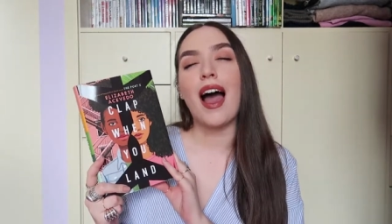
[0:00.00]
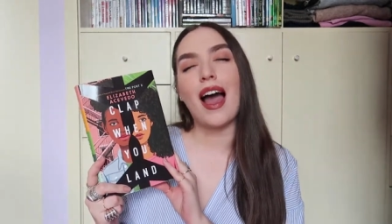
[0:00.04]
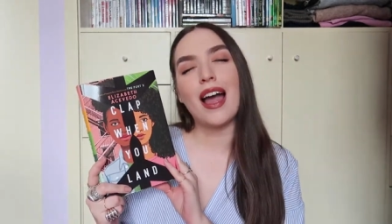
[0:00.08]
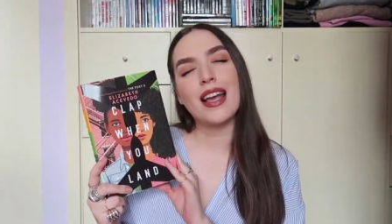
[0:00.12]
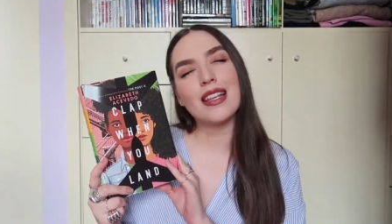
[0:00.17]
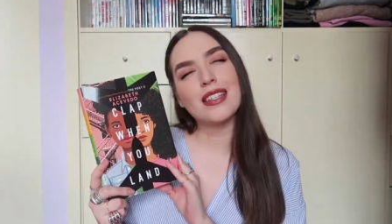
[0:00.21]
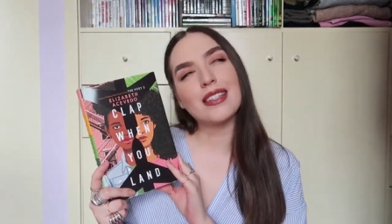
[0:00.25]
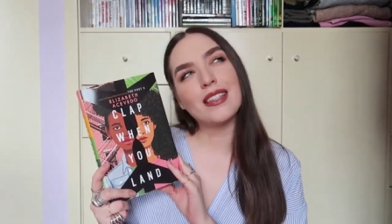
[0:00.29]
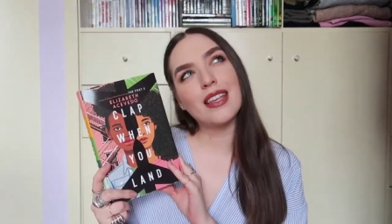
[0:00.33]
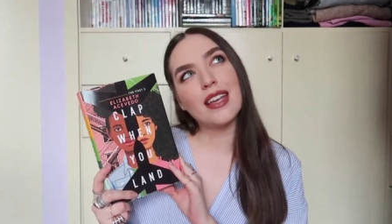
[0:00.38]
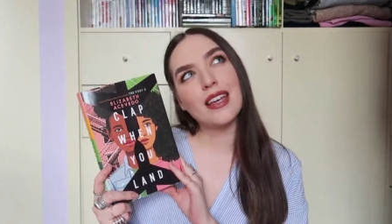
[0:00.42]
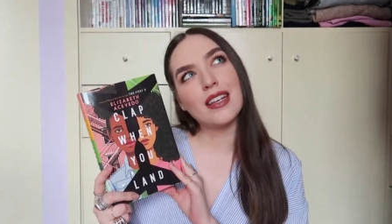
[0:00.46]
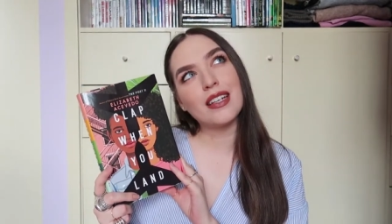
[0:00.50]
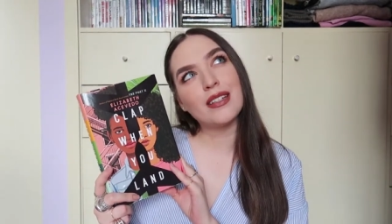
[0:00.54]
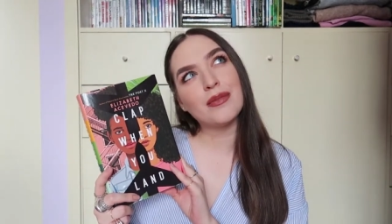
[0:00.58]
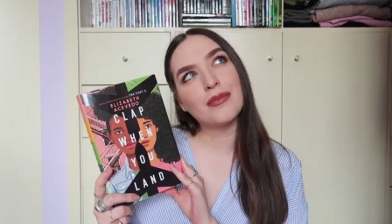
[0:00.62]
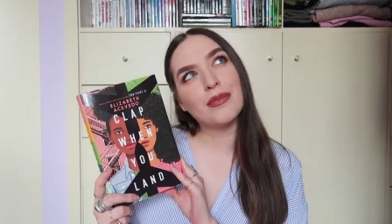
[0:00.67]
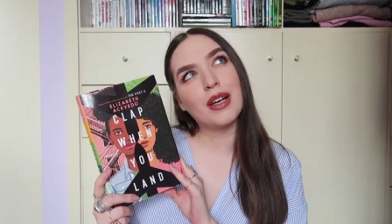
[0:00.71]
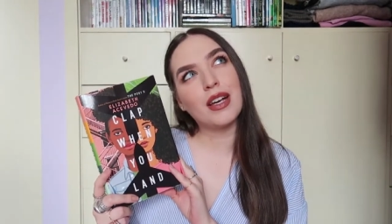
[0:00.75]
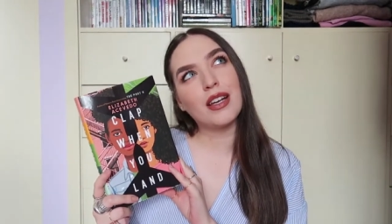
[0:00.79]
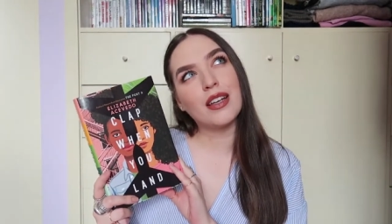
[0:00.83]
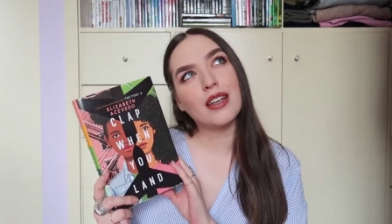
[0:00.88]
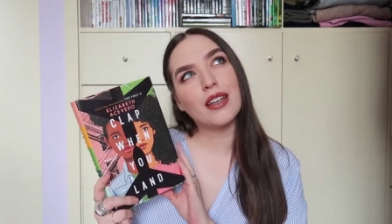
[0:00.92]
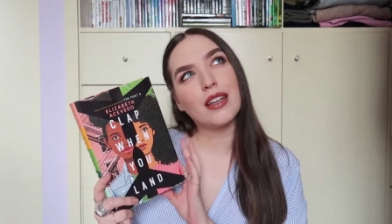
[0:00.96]
I said in
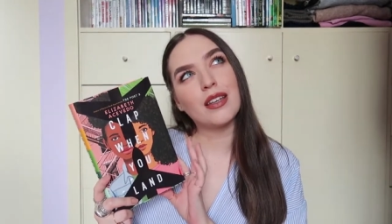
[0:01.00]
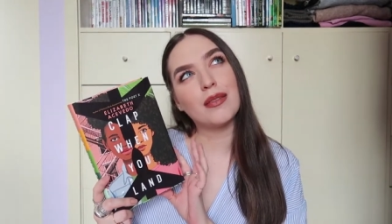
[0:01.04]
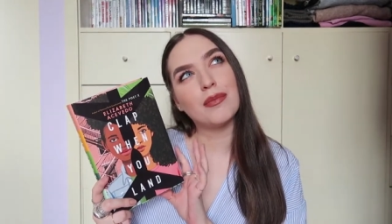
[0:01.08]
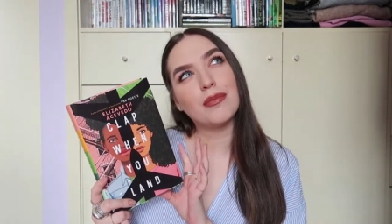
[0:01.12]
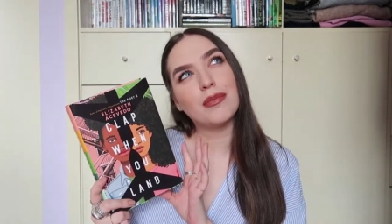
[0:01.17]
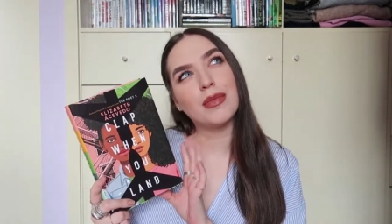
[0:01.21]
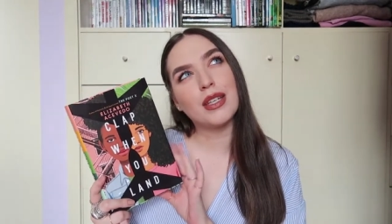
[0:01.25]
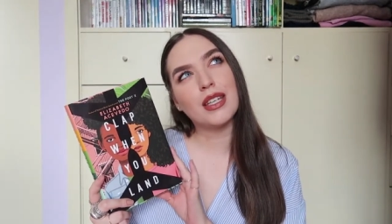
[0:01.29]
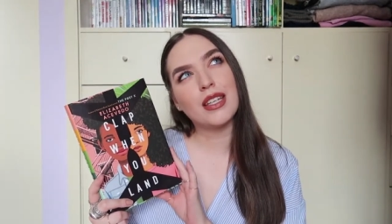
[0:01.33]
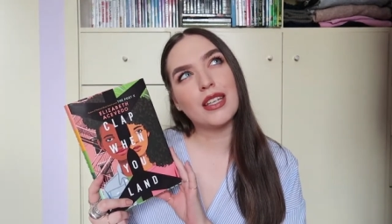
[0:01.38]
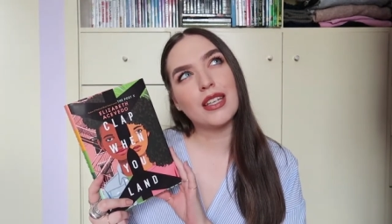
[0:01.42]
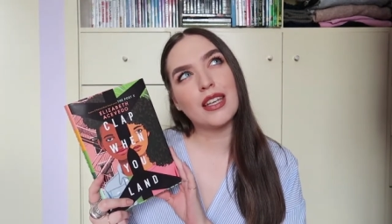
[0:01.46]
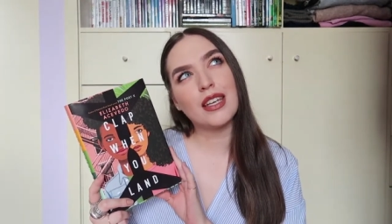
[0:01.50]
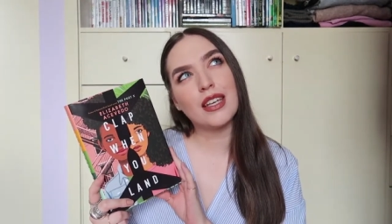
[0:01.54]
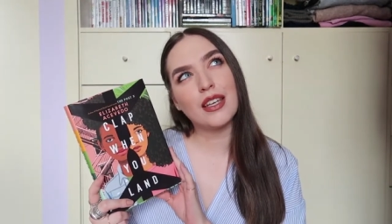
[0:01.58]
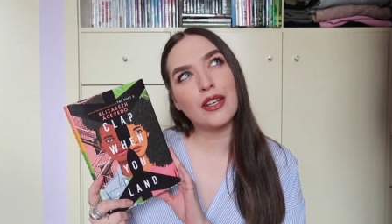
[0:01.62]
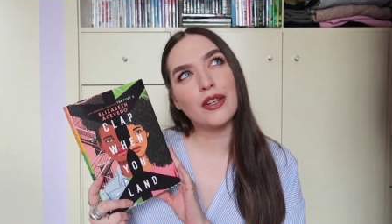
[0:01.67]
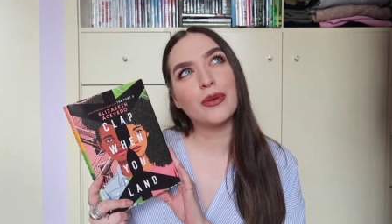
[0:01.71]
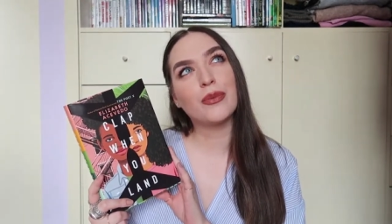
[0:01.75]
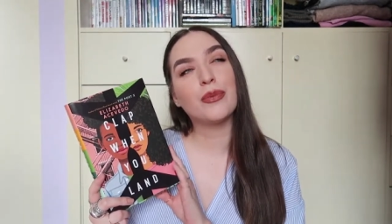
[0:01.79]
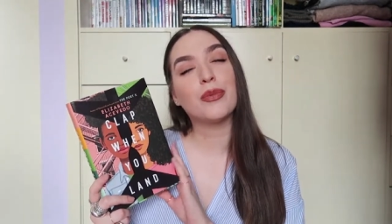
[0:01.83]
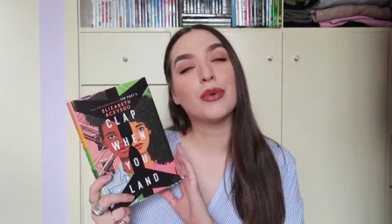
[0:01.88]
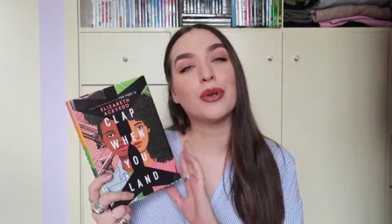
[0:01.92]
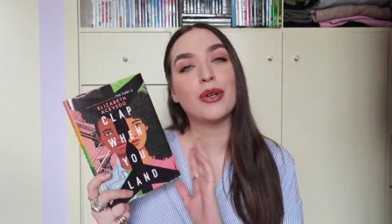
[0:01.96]
my
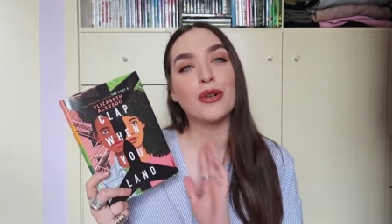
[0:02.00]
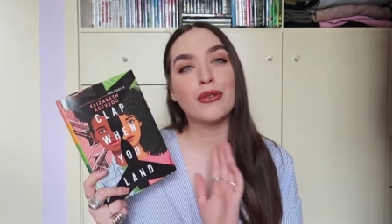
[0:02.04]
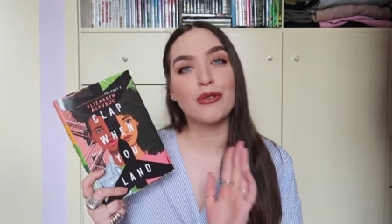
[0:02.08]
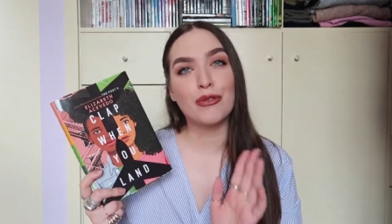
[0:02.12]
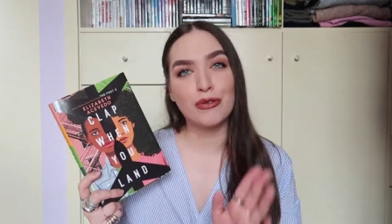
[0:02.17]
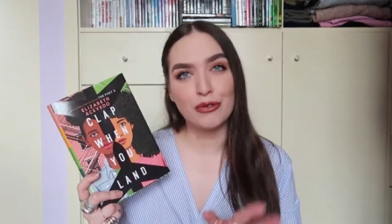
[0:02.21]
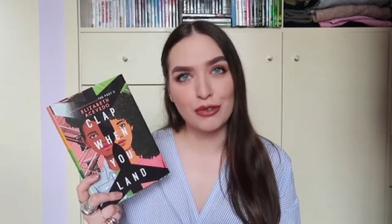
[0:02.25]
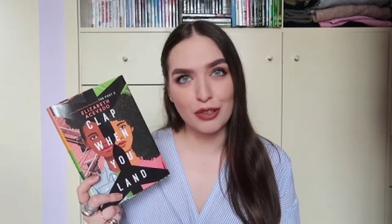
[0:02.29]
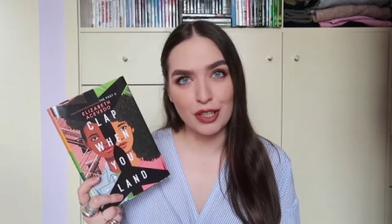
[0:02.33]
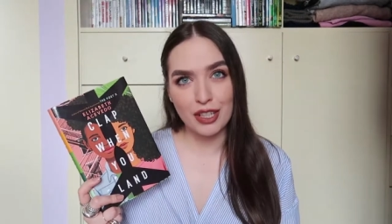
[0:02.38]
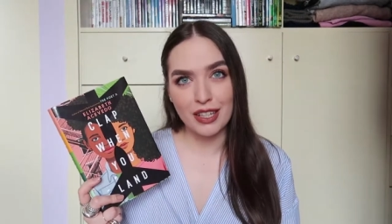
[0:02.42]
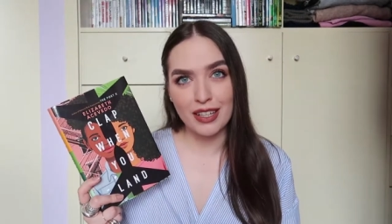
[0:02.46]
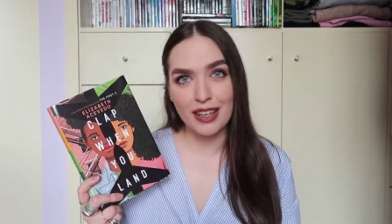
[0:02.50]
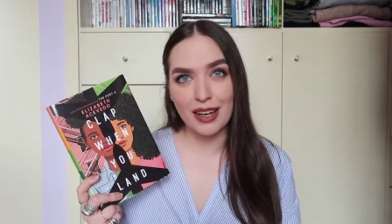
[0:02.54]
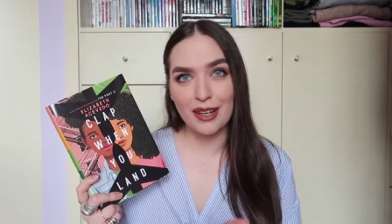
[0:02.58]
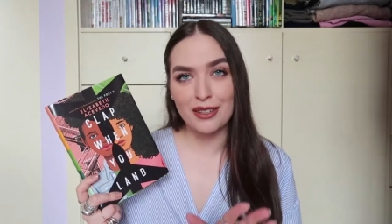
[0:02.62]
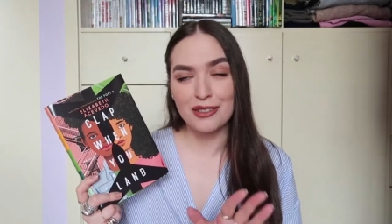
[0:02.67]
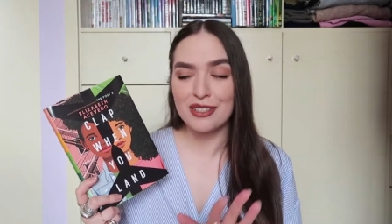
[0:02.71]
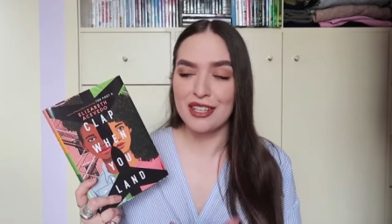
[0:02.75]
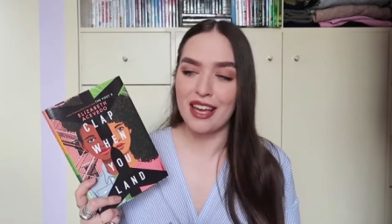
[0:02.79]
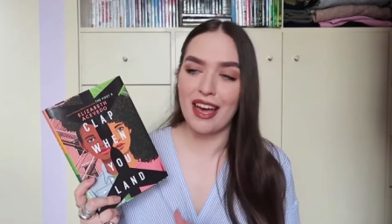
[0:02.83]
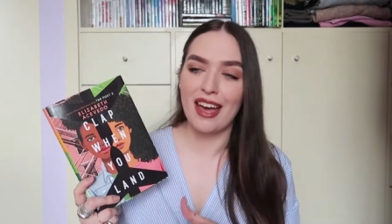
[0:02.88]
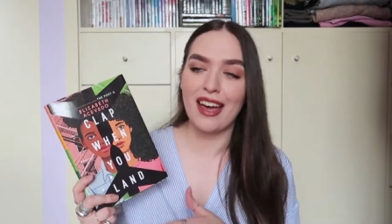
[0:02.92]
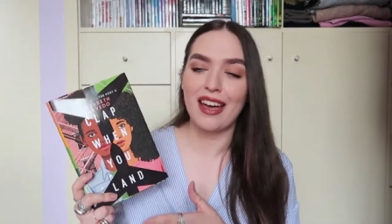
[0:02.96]
mid-year book
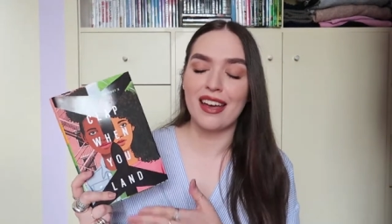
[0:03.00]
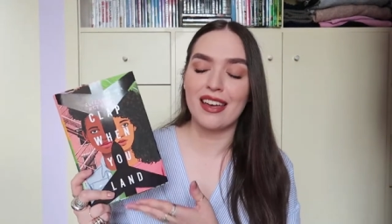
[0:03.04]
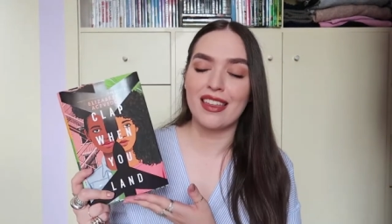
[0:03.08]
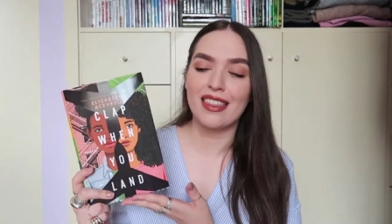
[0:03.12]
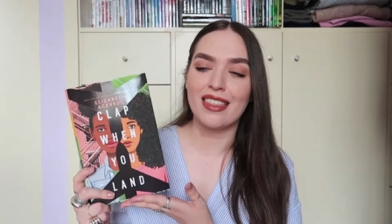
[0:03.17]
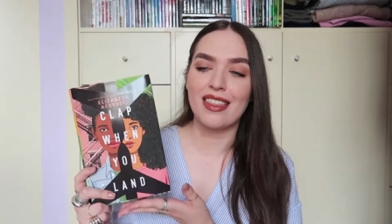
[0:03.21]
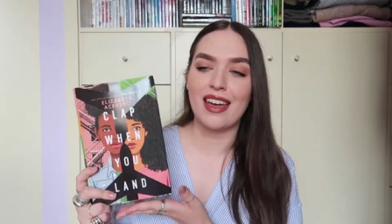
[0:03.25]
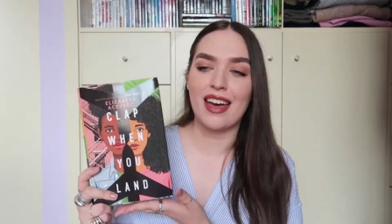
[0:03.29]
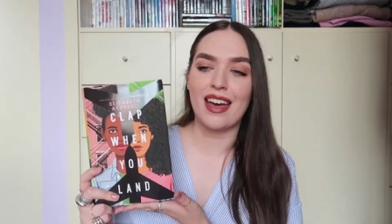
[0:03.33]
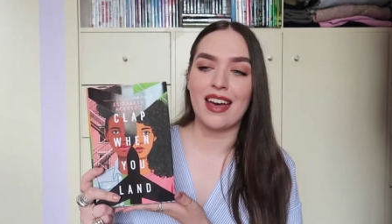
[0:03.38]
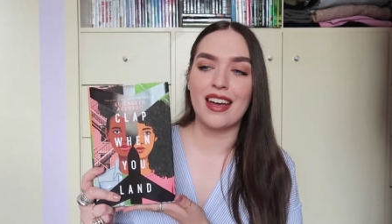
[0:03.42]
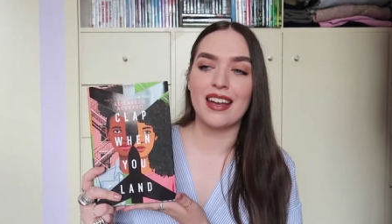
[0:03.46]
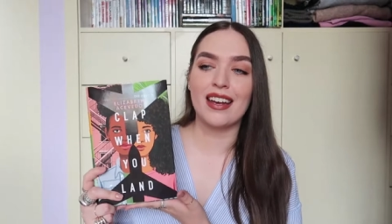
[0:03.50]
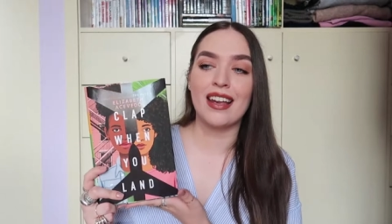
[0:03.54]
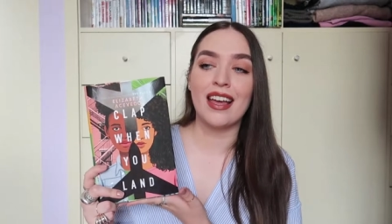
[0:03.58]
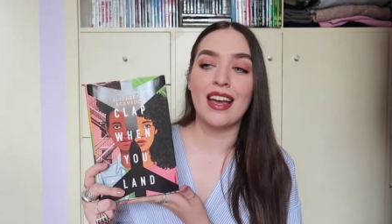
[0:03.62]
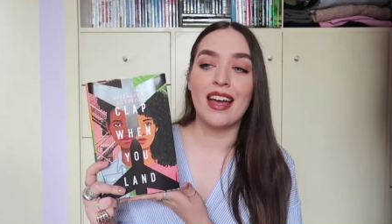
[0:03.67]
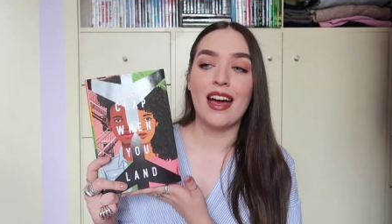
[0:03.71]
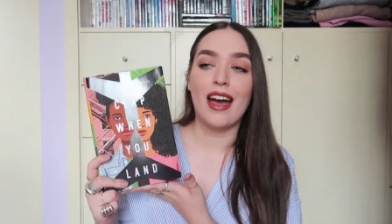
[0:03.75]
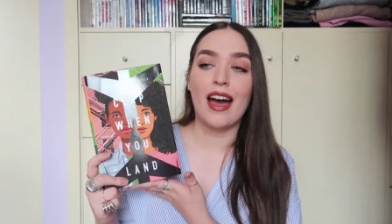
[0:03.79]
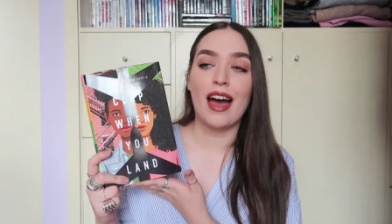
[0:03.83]
freakout tag that